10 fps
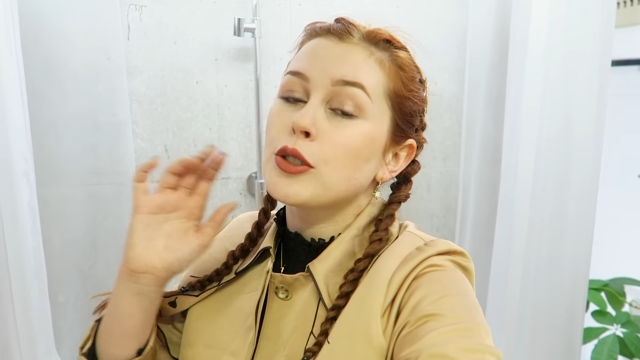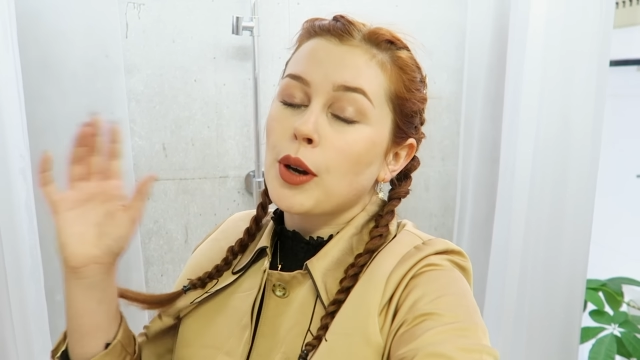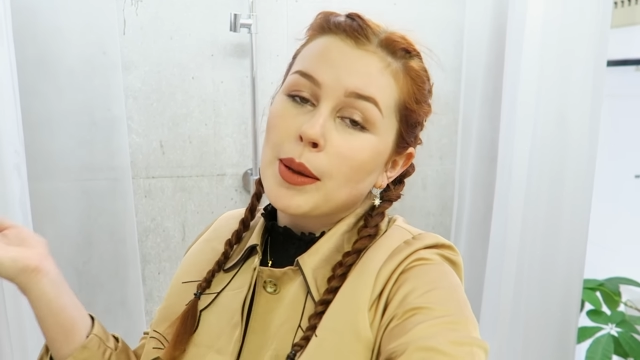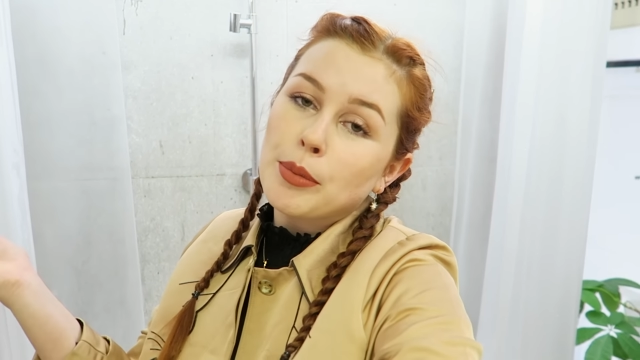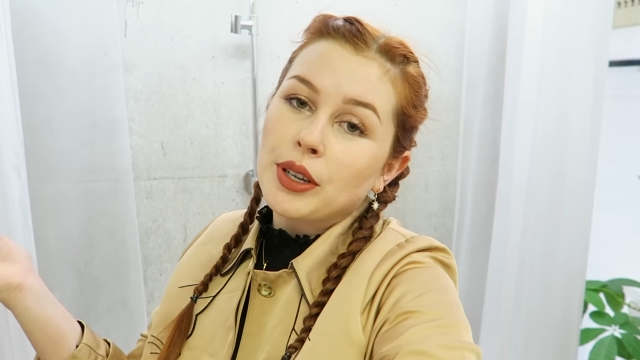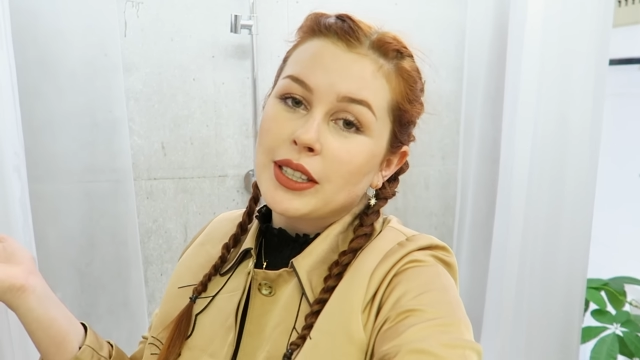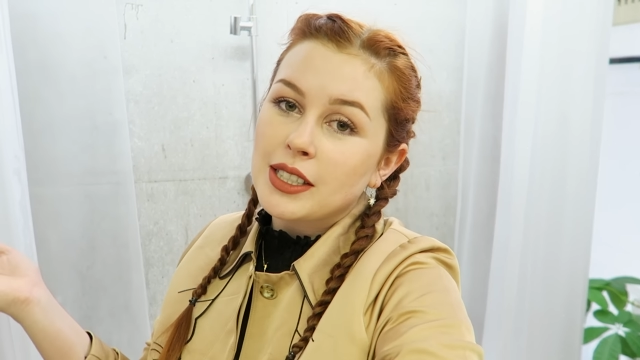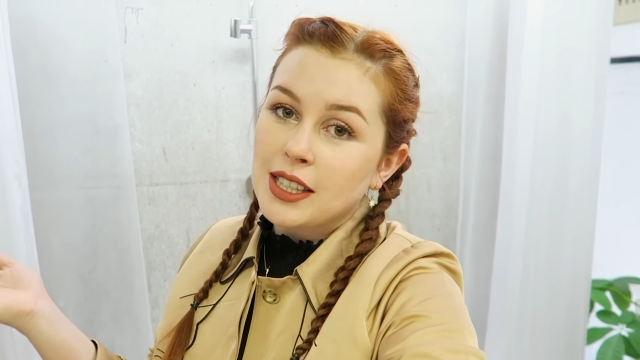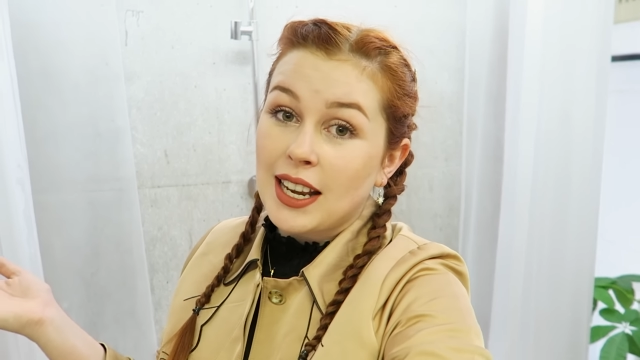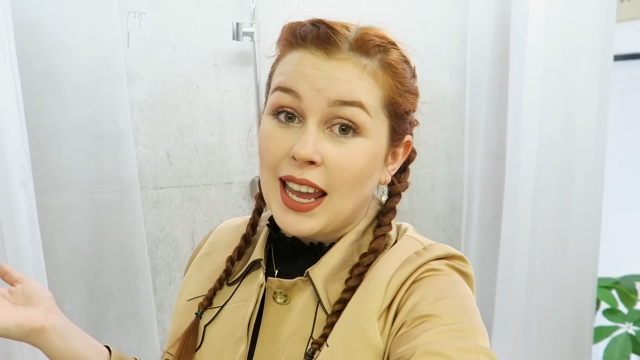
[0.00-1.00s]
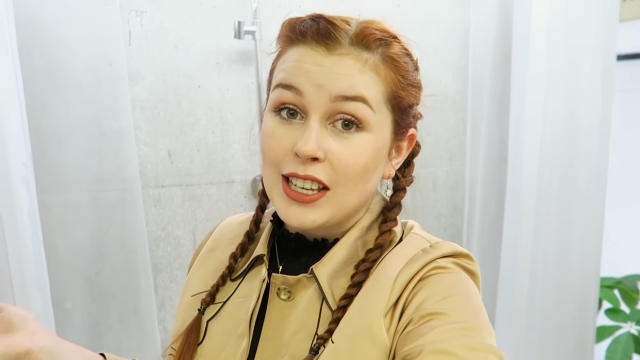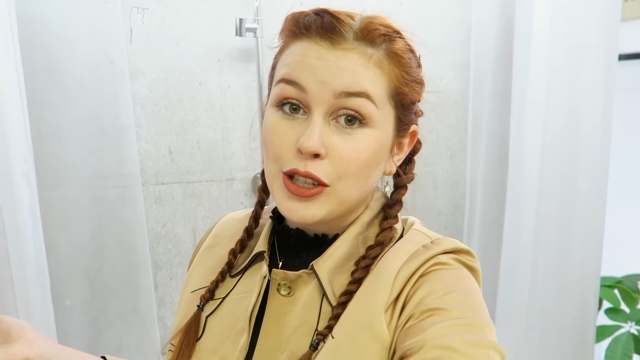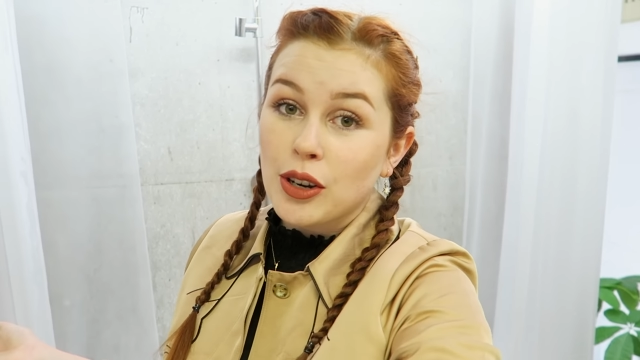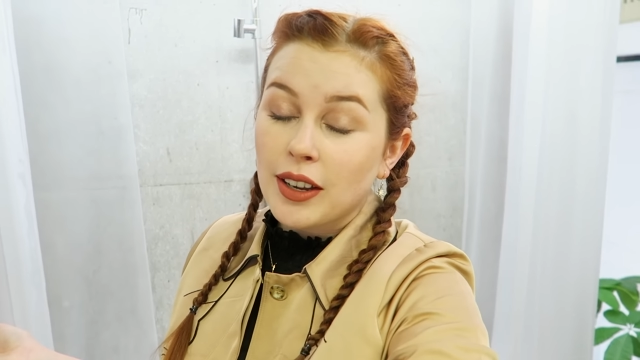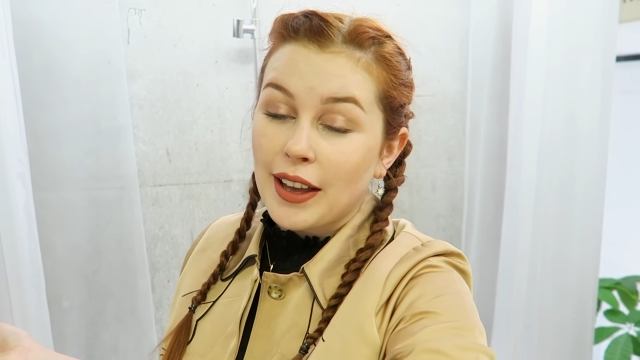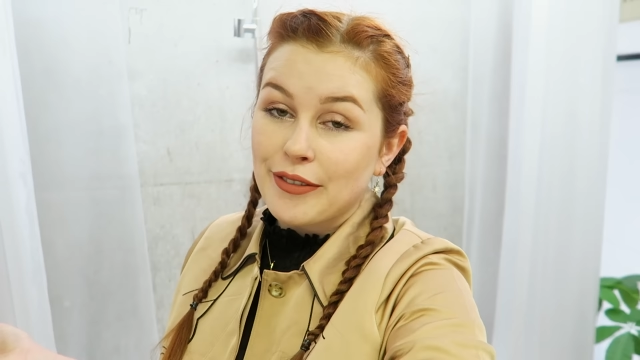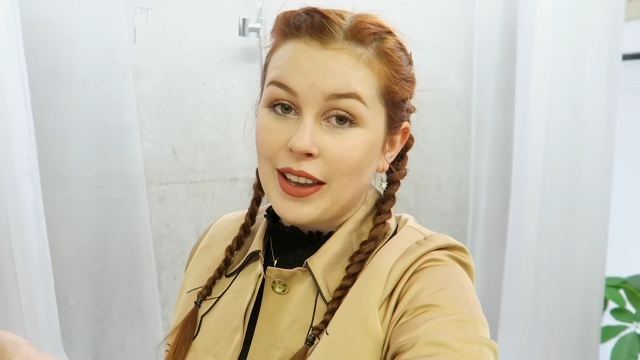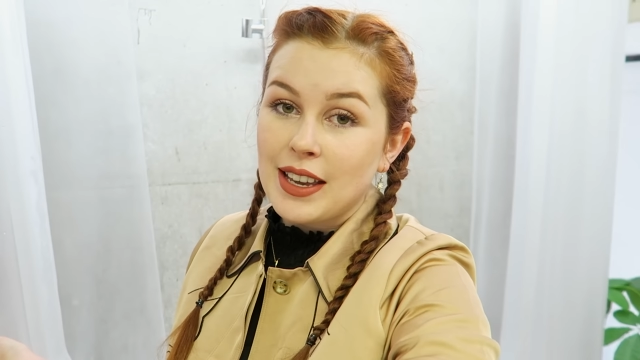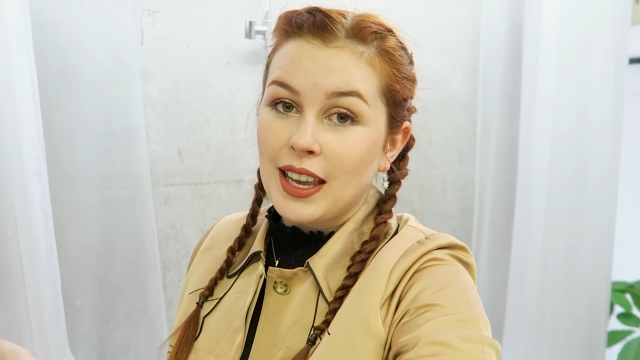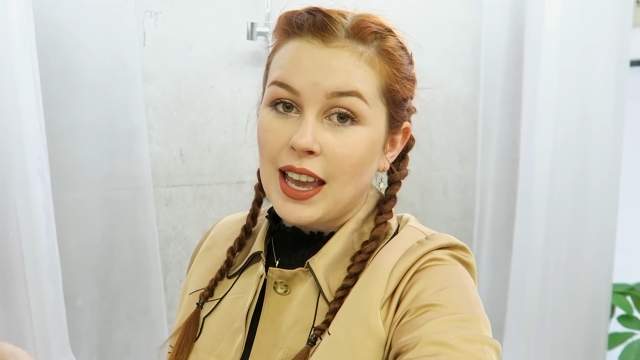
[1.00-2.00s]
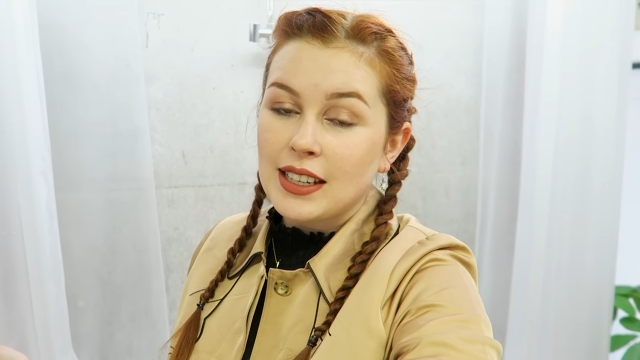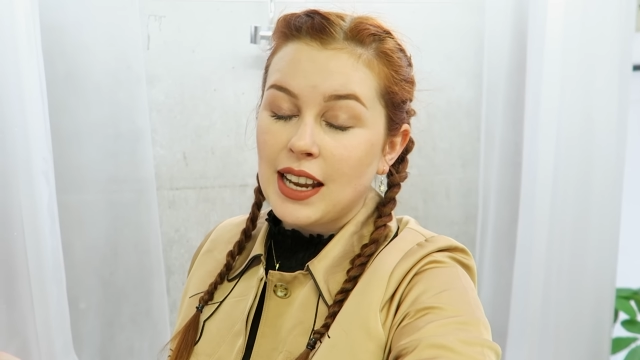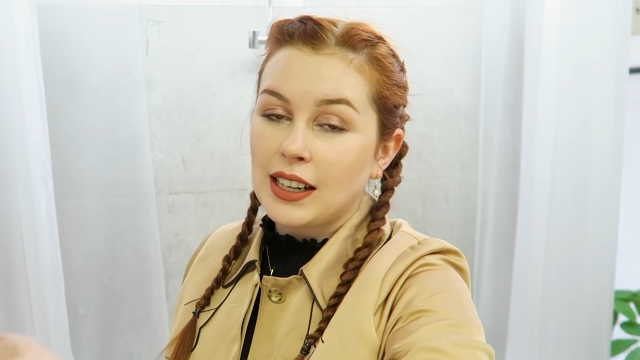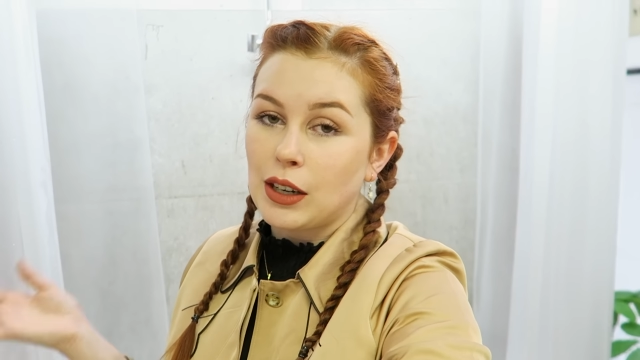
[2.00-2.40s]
try and book into that Hedgehog cafe again,